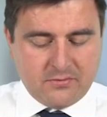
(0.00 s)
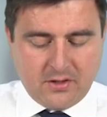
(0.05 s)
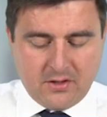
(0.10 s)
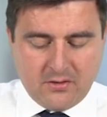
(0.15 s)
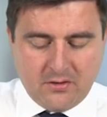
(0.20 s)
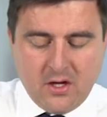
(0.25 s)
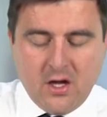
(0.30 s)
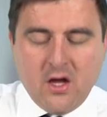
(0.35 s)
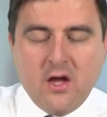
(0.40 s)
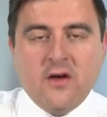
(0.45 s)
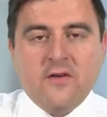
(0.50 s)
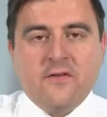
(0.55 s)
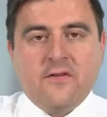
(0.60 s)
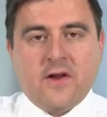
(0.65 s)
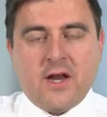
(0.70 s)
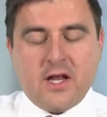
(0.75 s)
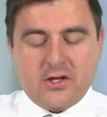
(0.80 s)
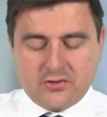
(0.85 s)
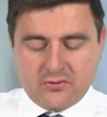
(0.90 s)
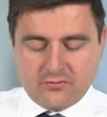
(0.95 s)
Well,
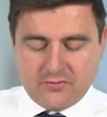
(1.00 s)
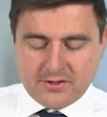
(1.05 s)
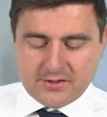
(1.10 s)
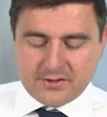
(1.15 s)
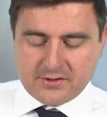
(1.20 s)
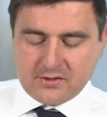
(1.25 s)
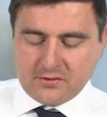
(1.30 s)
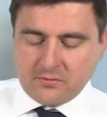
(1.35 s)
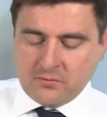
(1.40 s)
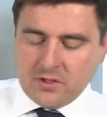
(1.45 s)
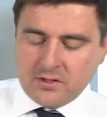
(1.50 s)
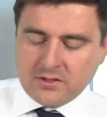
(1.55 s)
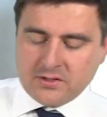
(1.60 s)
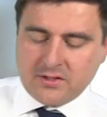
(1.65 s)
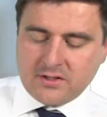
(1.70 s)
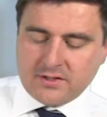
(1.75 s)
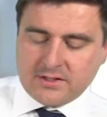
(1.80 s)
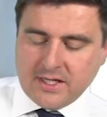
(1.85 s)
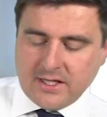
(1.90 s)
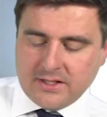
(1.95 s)
financial risks are
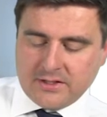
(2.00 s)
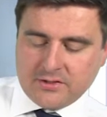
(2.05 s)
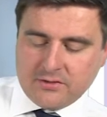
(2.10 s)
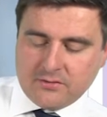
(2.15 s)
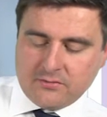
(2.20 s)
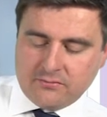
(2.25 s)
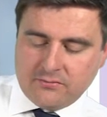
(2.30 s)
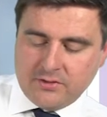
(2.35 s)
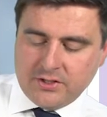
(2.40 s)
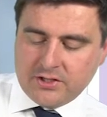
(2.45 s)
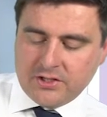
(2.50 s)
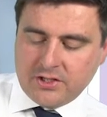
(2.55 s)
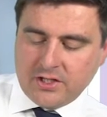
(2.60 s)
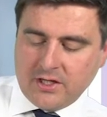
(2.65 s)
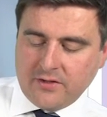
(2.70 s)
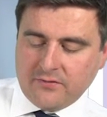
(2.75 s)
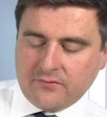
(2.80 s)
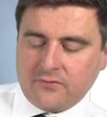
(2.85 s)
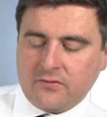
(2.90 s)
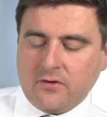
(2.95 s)
ones that tend to
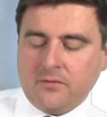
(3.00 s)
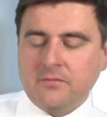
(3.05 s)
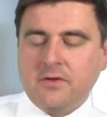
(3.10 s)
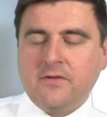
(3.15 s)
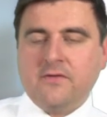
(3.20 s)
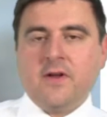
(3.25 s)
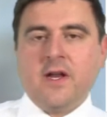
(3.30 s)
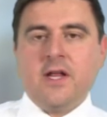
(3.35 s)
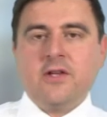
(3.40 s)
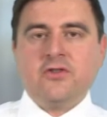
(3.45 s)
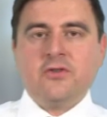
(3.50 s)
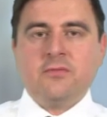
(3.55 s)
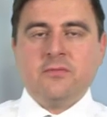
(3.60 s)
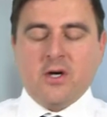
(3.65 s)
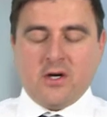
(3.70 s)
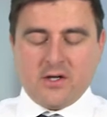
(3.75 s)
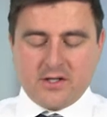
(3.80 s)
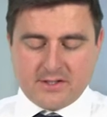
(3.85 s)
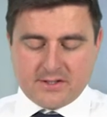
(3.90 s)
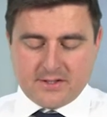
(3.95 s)
originate from the financial
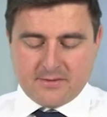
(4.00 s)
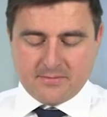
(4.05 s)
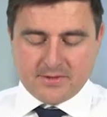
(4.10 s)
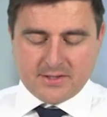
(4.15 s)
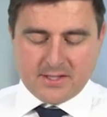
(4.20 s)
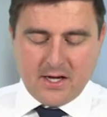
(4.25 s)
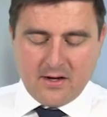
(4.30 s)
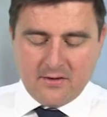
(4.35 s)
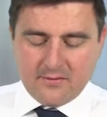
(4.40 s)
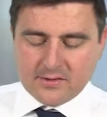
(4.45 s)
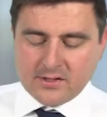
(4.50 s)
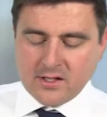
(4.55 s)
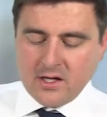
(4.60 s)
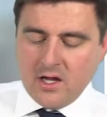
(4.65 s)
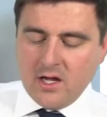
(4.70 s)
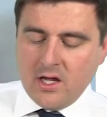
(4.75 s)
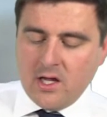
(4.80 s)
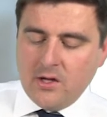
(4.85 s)
markets themselves.